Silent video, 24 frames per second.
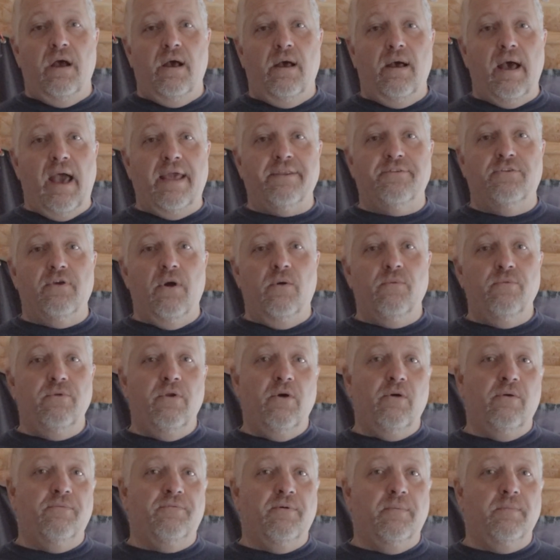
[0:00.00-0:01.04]
I don't
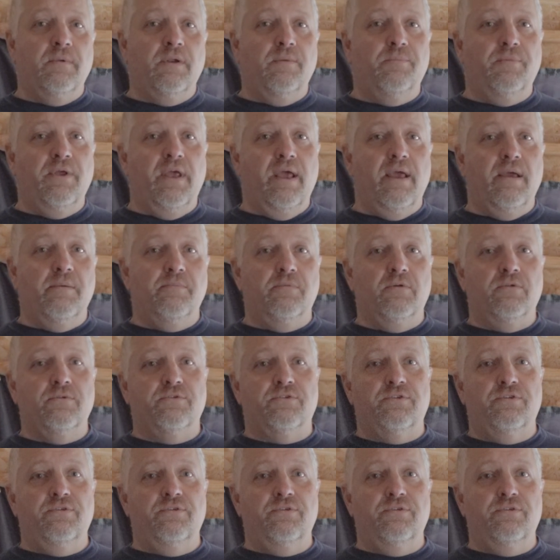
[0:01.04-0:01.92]
know if I'm going to be able